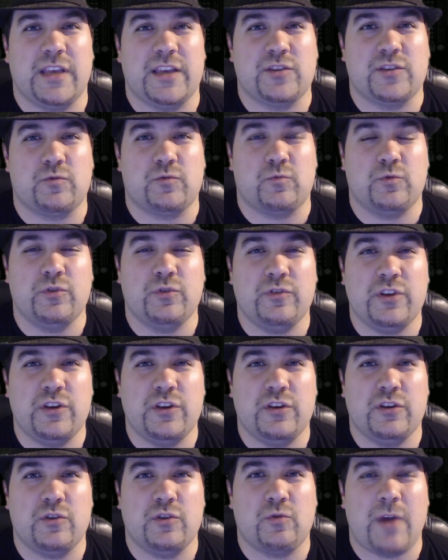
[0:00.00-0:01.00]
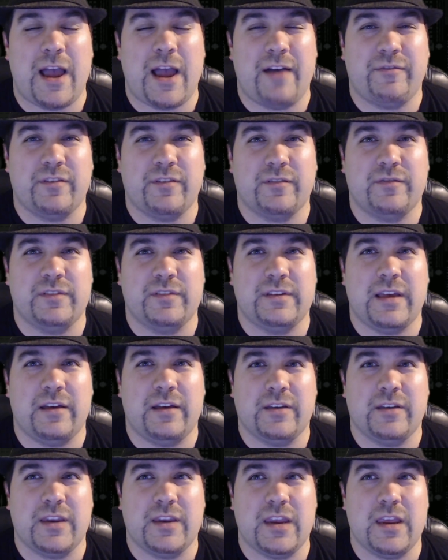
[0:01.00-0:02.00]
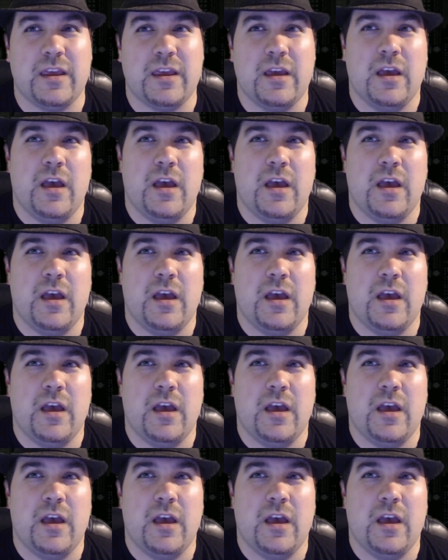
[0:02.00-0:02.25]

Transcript: it has really good graphic fidelity.